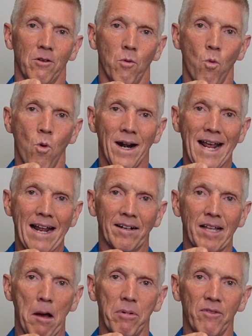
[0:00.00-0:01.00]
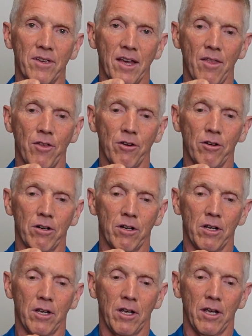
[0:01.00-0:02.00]
one hand on top of the other,
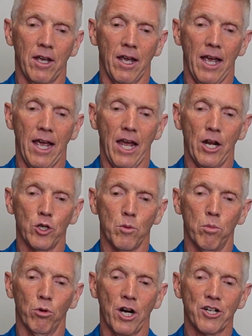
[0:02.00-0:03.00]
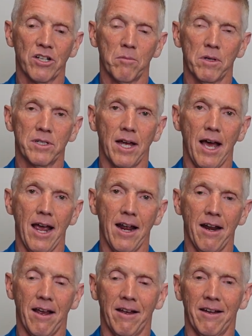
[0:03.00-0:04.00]
and you brush them
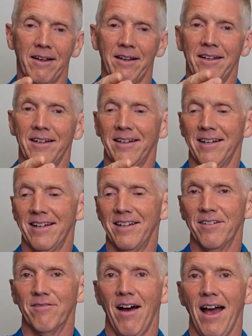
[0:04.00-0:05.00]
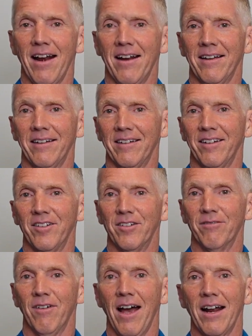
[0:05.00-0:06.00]
aside. Divide,
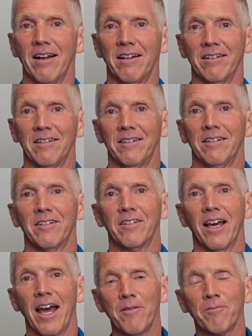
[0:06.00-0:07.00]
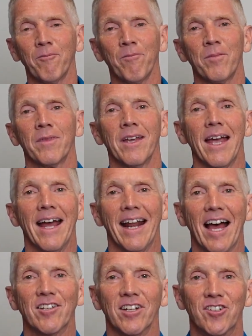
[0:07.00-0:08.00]
divide, okay? And
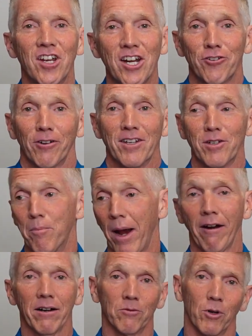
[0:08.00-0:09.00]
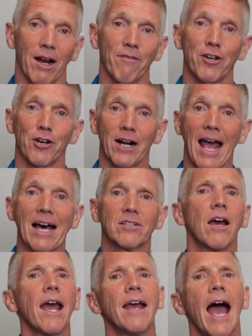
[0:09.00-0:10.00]
as a teacher, as a parent, whatever, you're gonna ask,
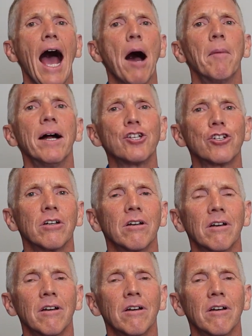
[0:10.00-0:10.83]
hey, how much?